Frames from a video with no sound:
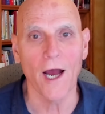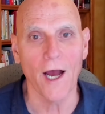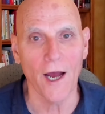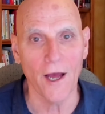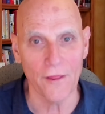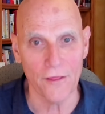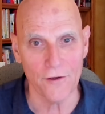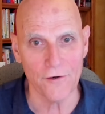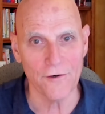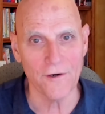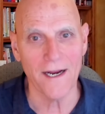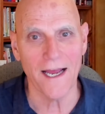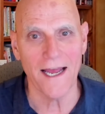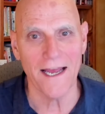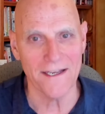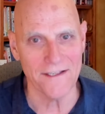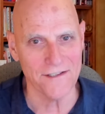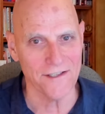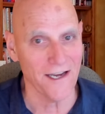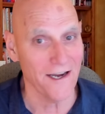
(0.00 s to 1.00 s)
other
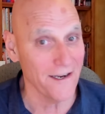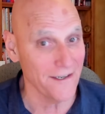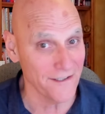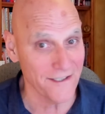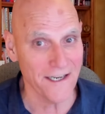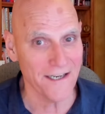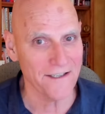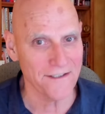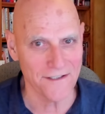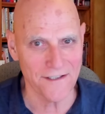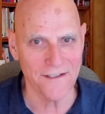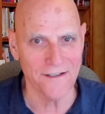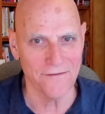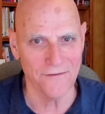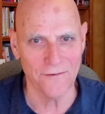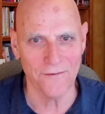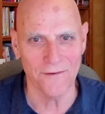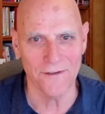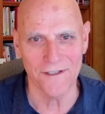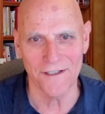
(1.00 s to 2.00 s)
as context, if
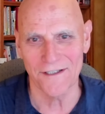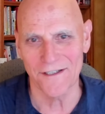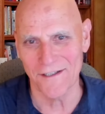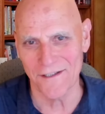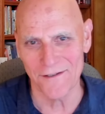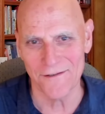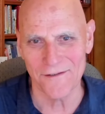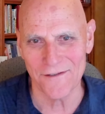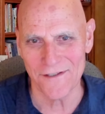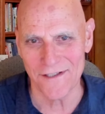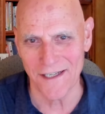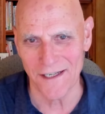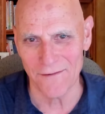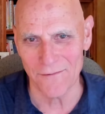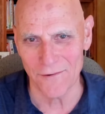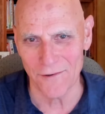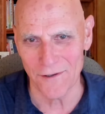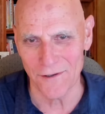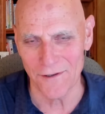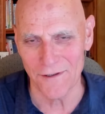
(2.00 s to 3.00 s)
you wanted to use that
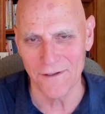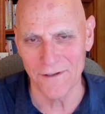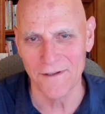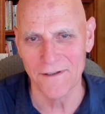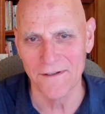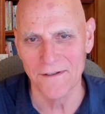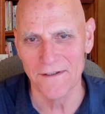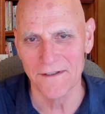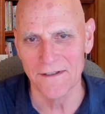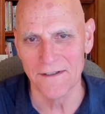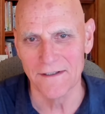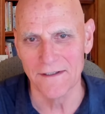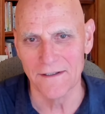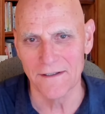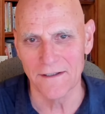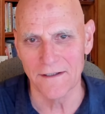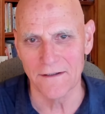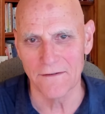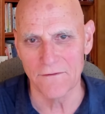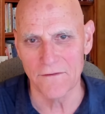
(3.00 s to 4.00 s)
word,
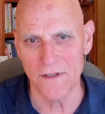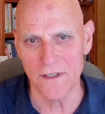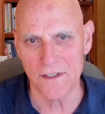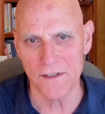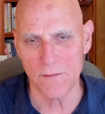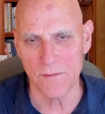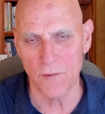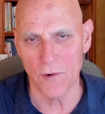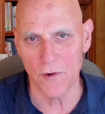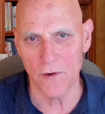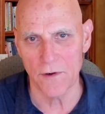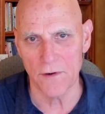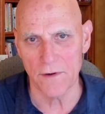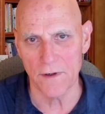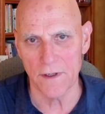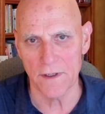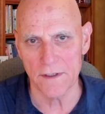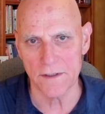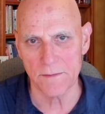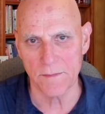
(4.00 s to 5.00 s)
of this
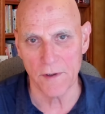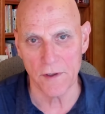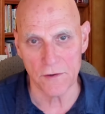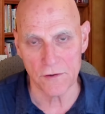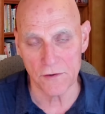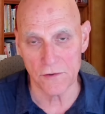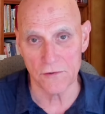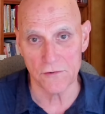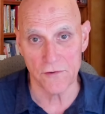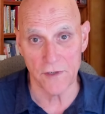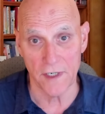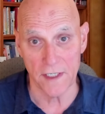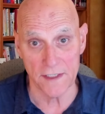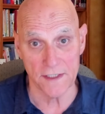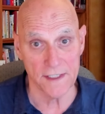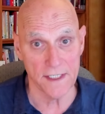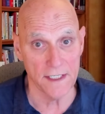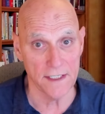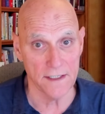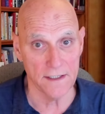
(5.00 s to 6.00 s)
more spiritual and
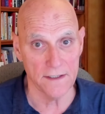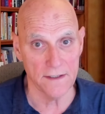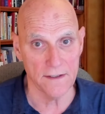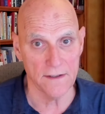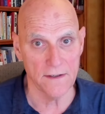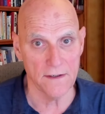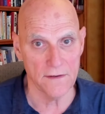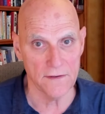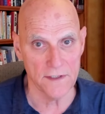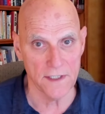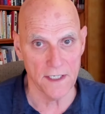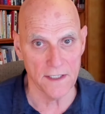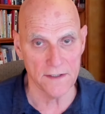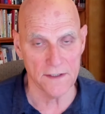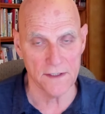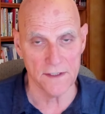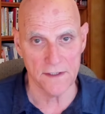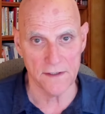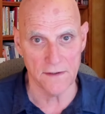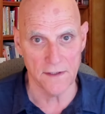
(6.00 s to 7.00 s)
transcendent
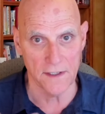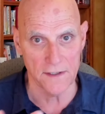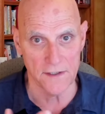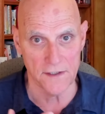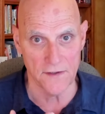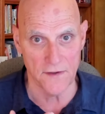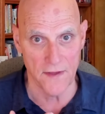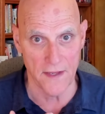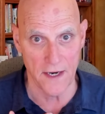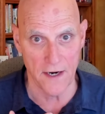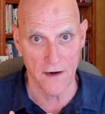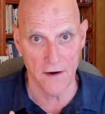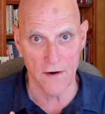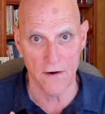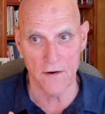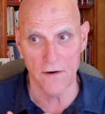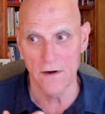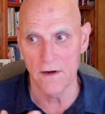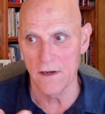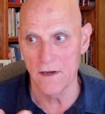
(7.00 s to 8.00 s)
sense that's
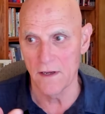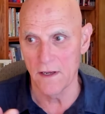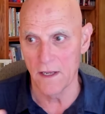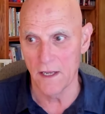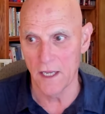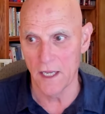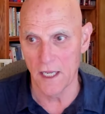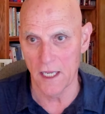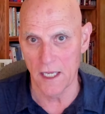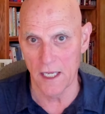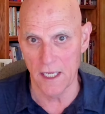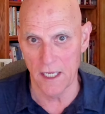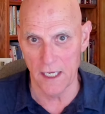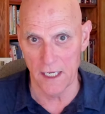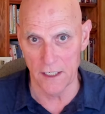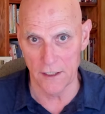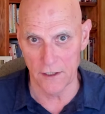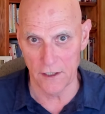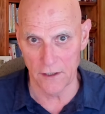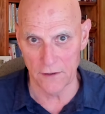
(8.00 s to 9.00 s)
there
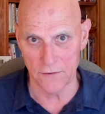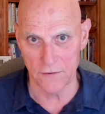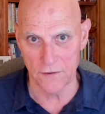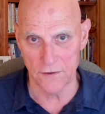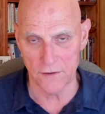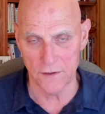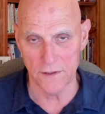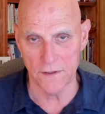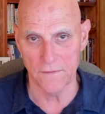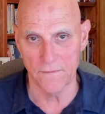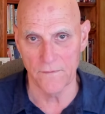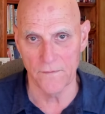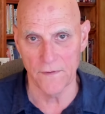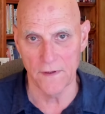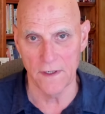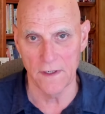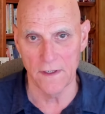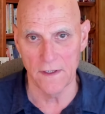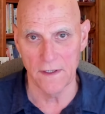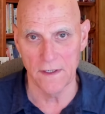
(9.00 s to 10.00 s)
in others.
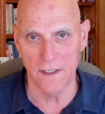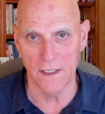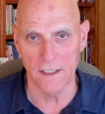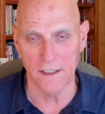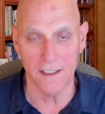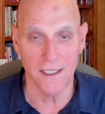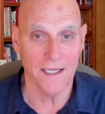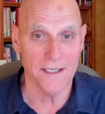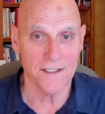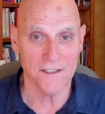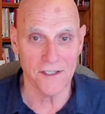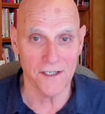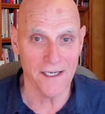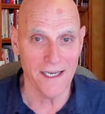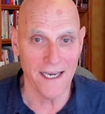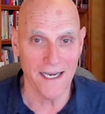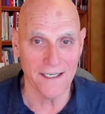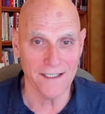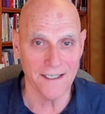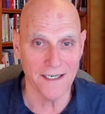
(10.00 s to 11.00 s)
In classic
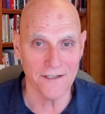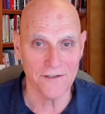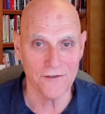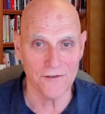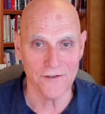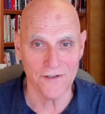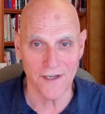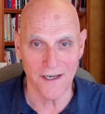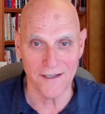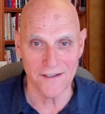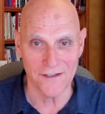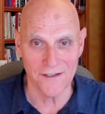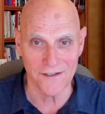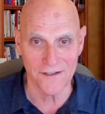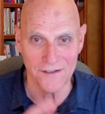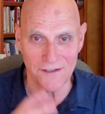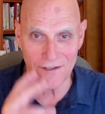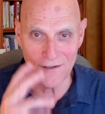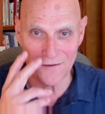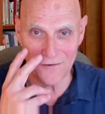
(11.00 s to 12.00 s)
ACT
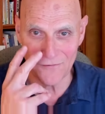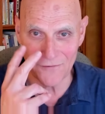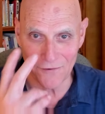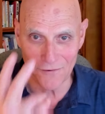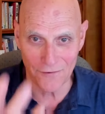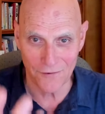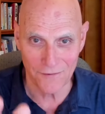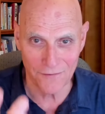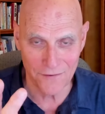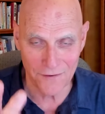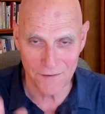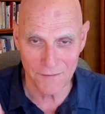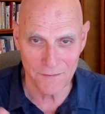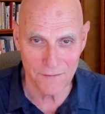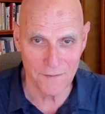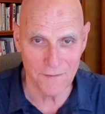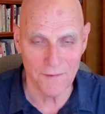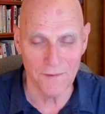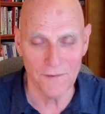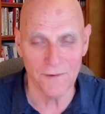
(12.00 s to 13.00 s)
exercises, if you're
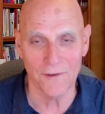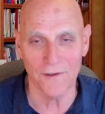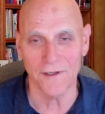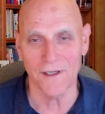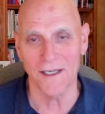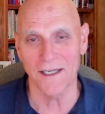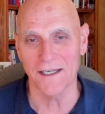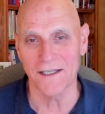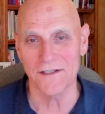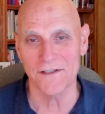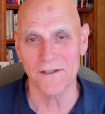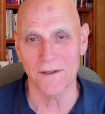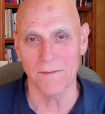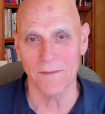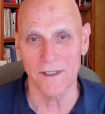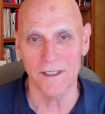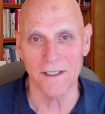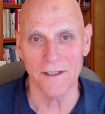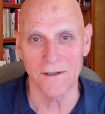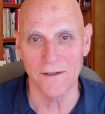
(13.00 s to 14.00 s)
looking at
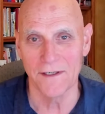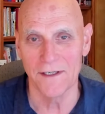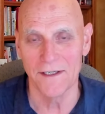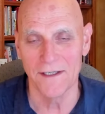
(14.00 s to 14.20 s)
somebody